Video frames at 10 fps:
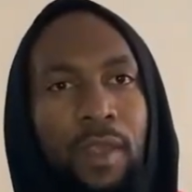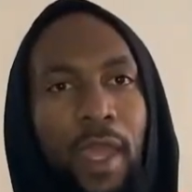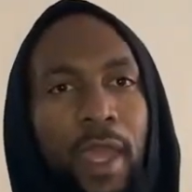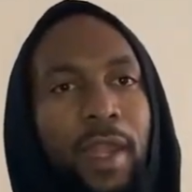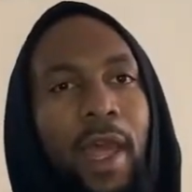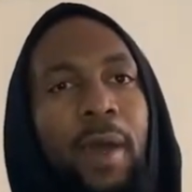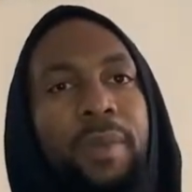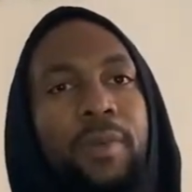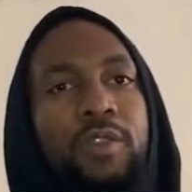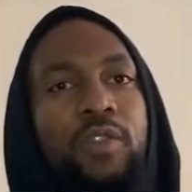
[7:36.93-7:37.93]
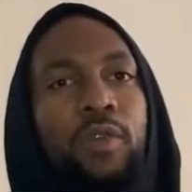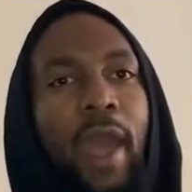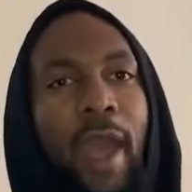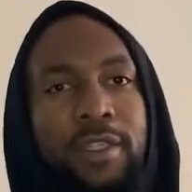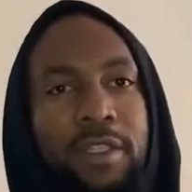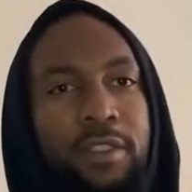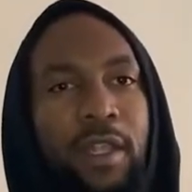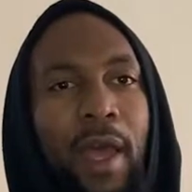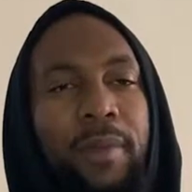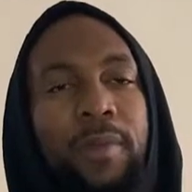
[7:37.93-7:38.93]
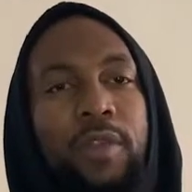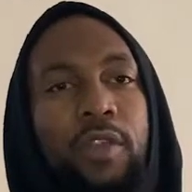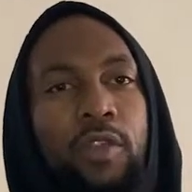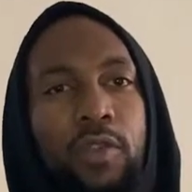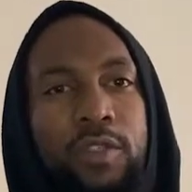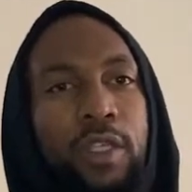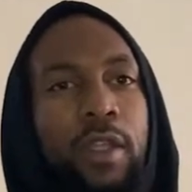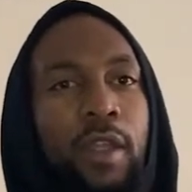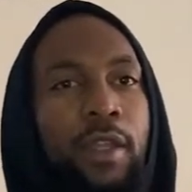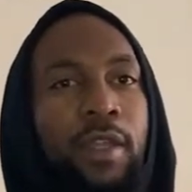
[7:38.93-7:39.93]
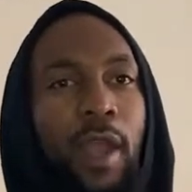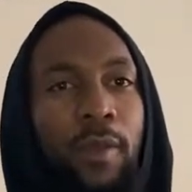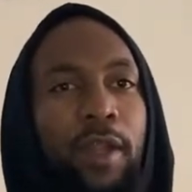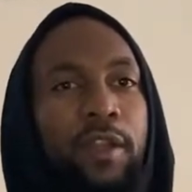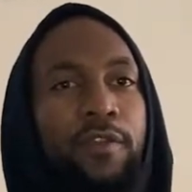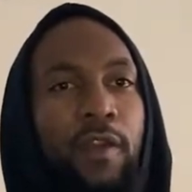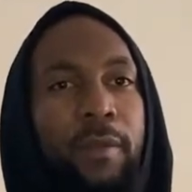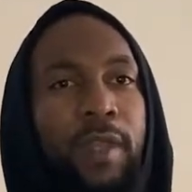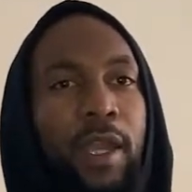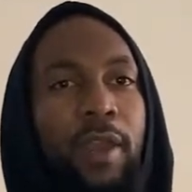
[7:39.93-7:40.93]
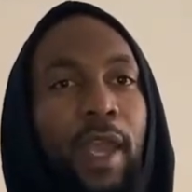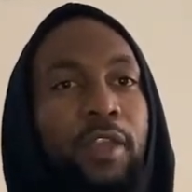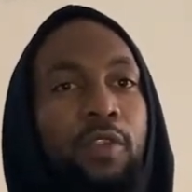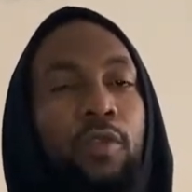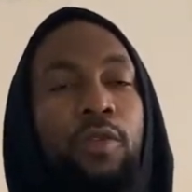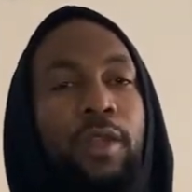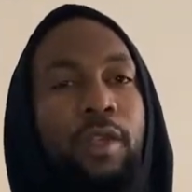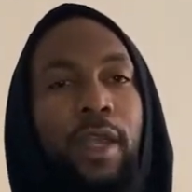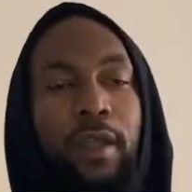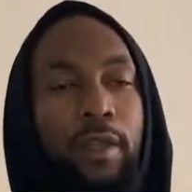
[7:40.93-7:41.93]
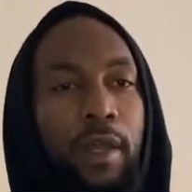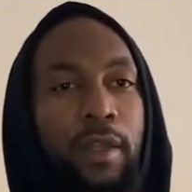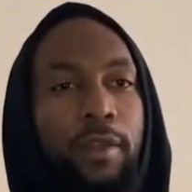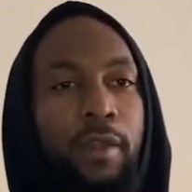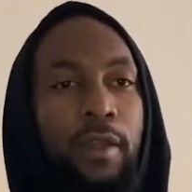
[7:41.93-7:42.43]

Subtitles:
and allow people to access, allow people to use it directly from there, and you get a cut.